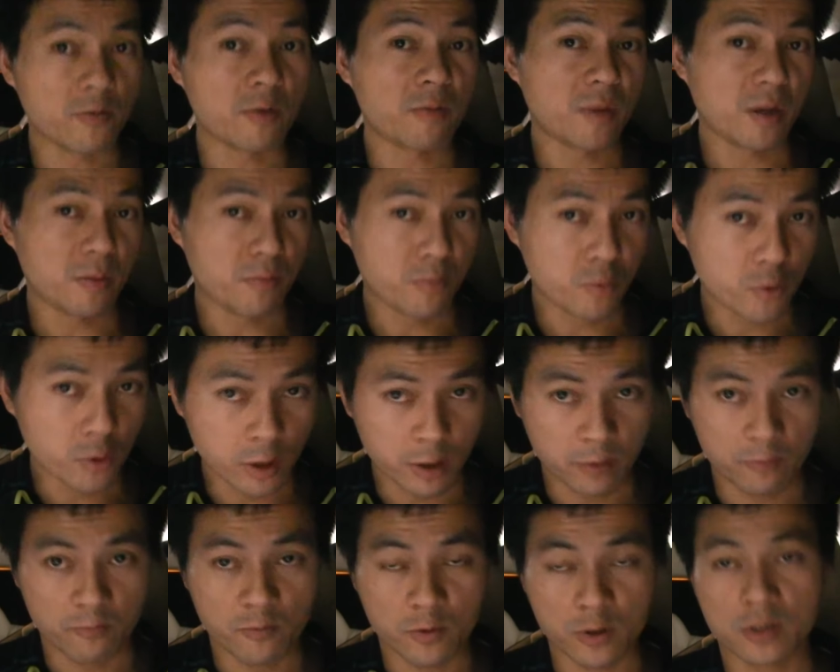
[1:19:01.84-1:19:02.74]
Well, my
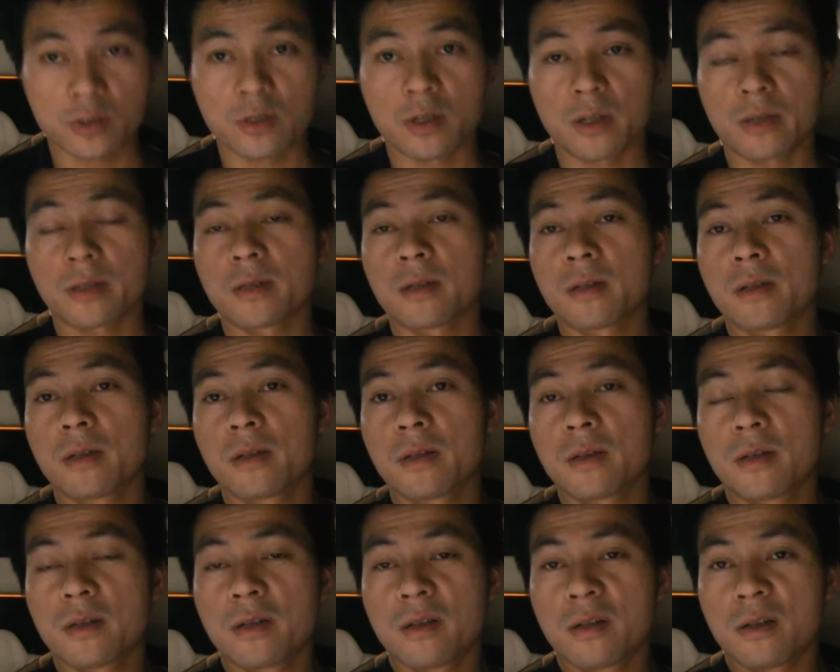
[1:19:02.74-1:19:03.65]
point was that
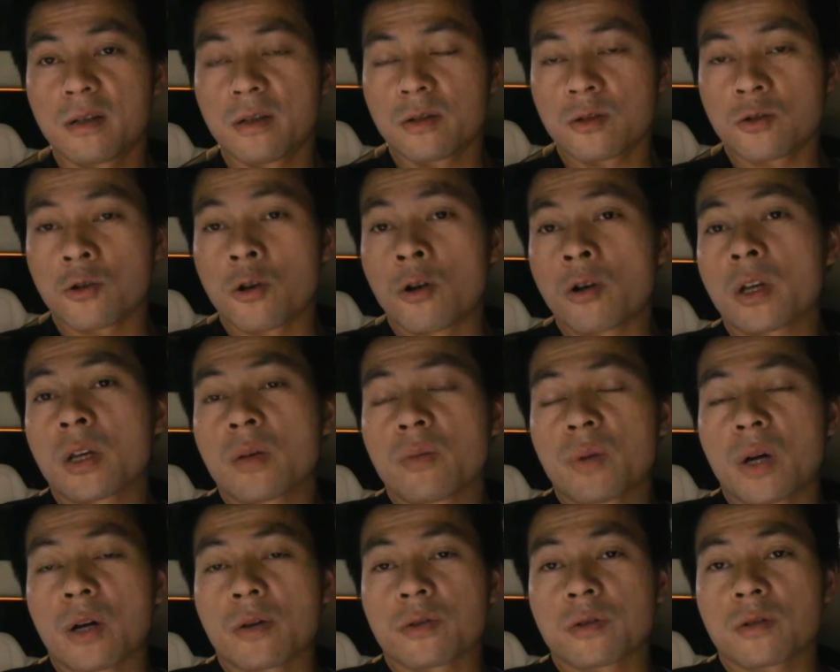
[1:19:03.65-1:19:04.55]
talking
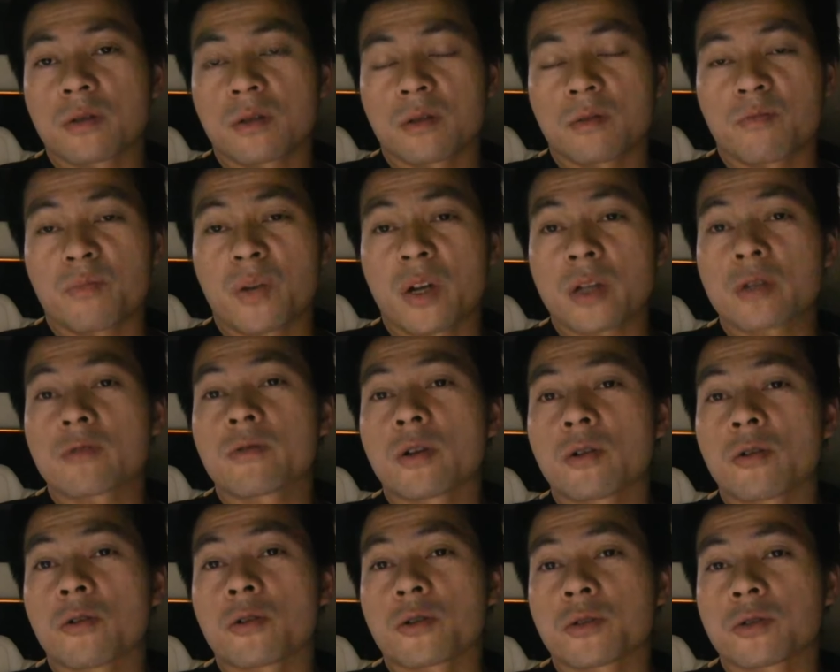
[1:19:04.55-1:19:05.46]
about uh, battery
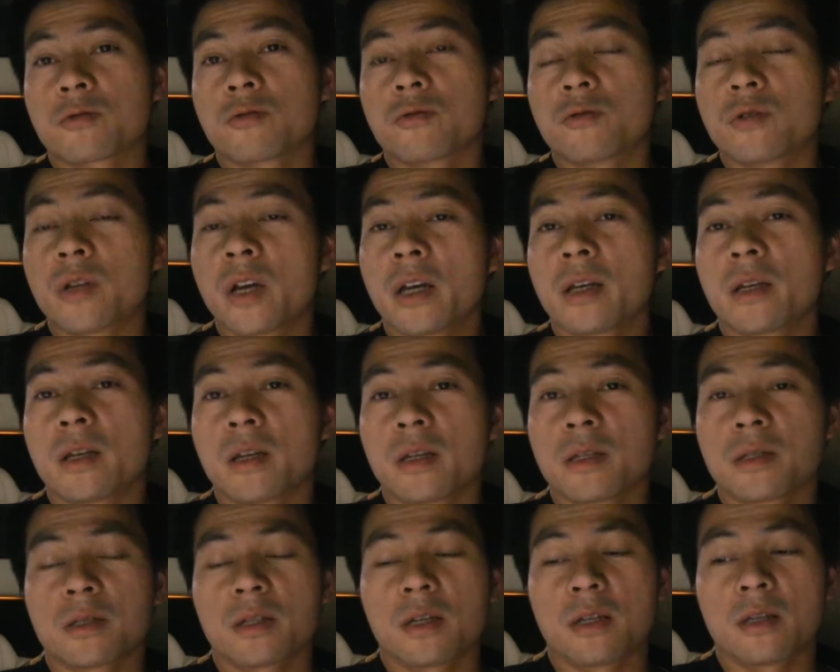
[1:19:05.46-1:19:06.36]
cost today
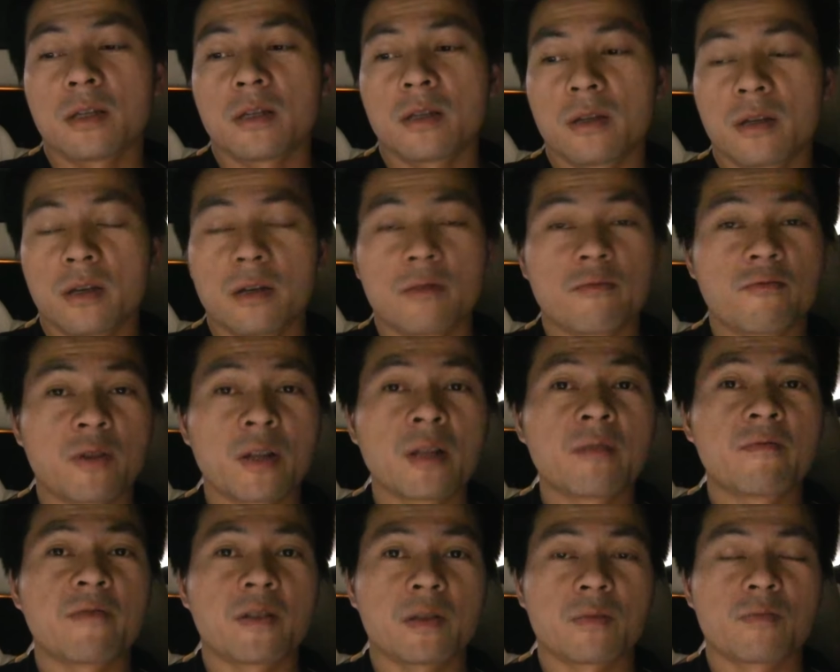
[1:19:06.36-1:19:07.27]
is in
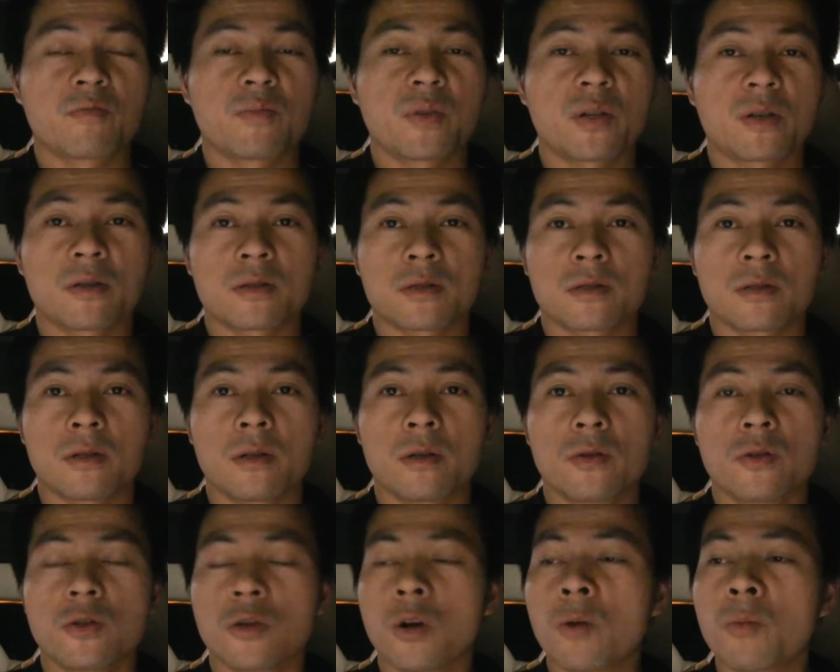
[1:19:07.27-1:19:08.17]
irrelevant because
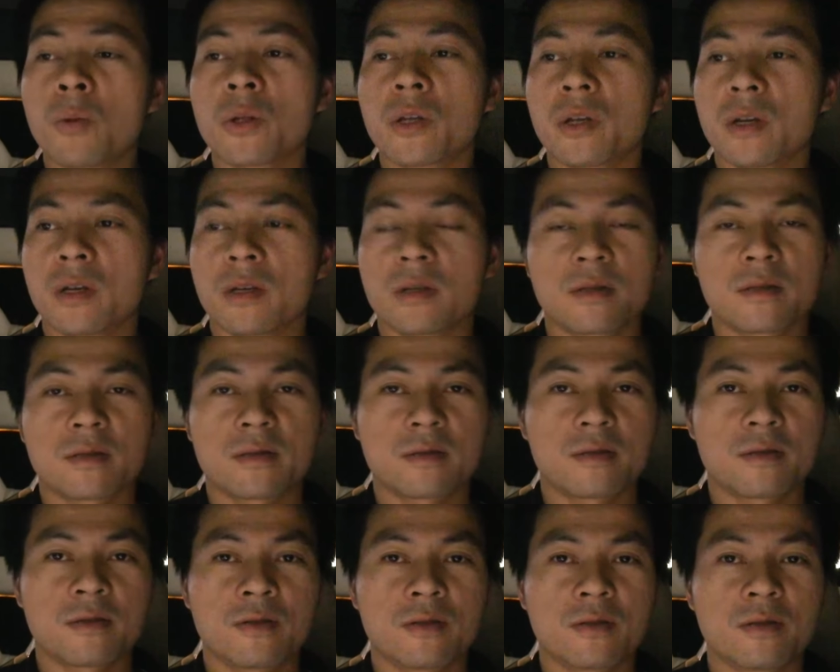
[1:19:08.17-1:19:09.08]
nobody
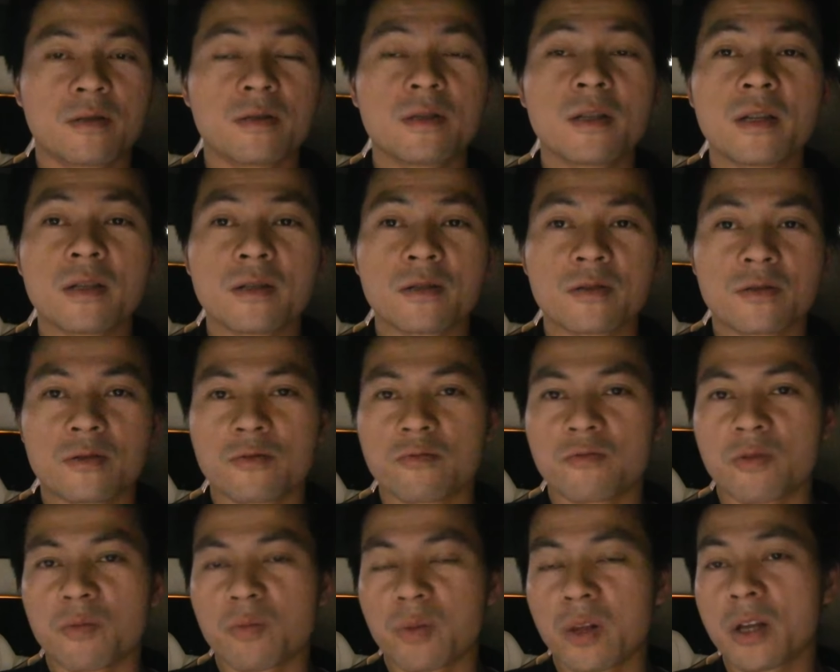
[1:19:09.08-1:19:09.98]
needs to
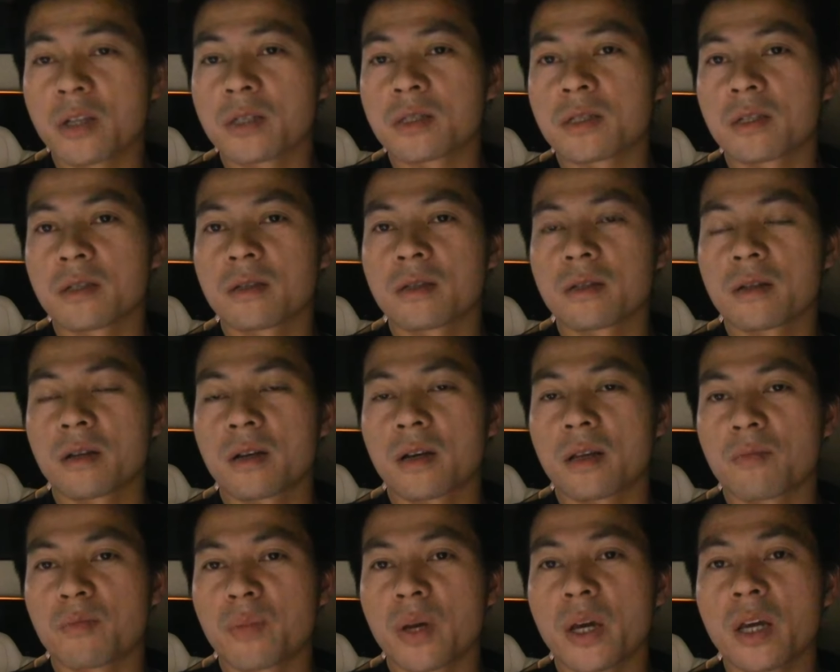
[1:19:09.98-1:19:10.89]
replace it
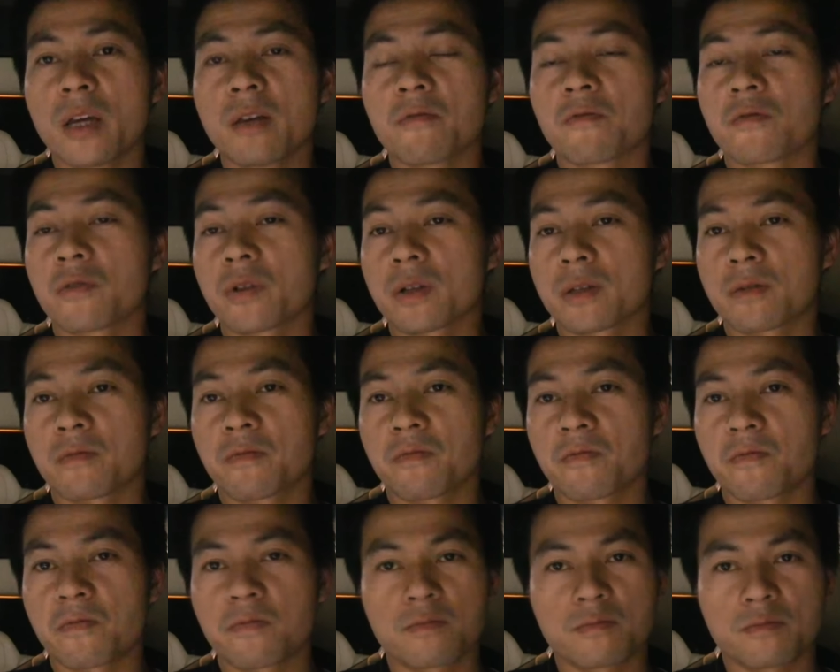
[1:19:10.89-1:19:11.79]
and pay for it
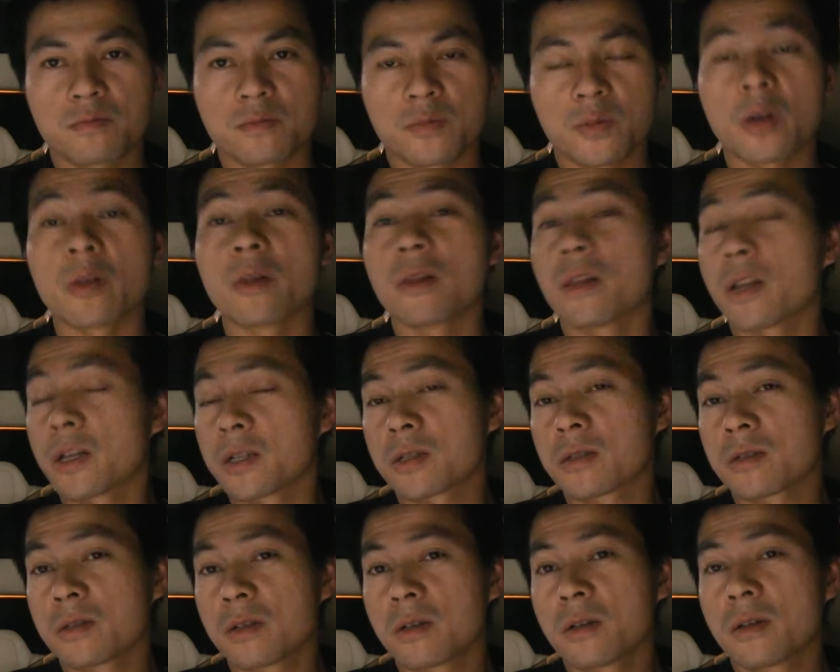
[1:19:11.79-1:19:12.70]

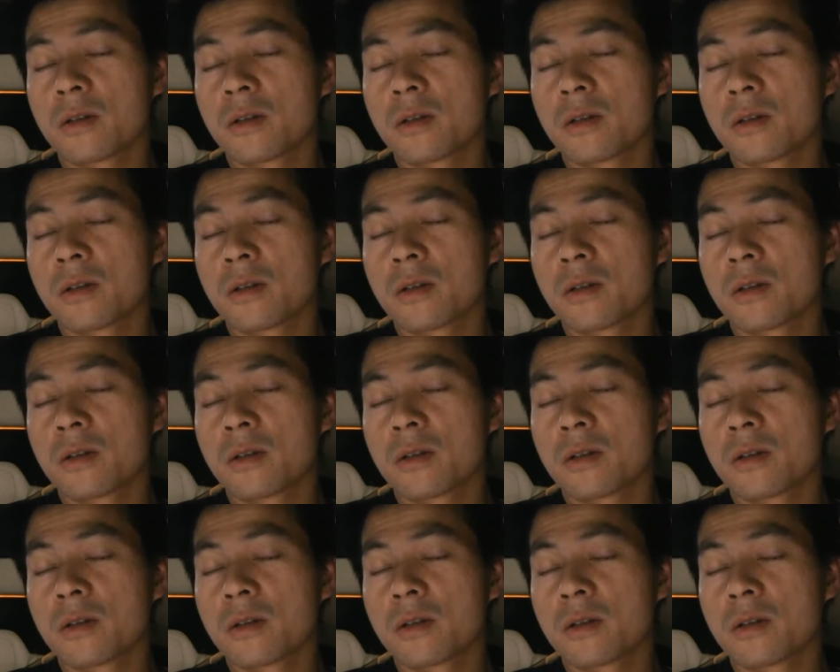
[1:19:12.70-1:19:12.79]
unless